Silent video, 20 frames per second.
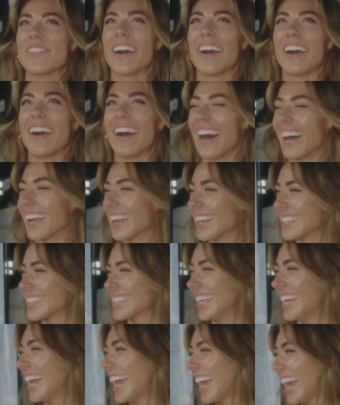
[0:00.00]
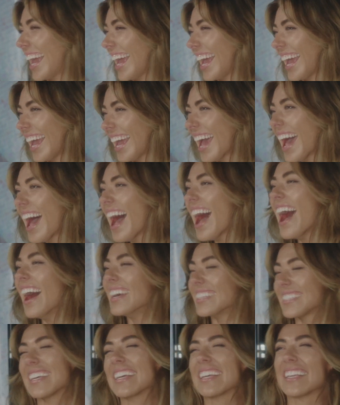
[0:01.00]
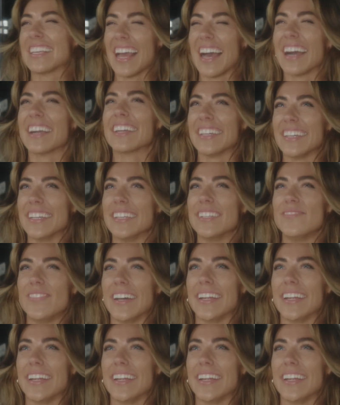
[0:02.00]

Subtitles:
But honestly, it's like, yeah, good.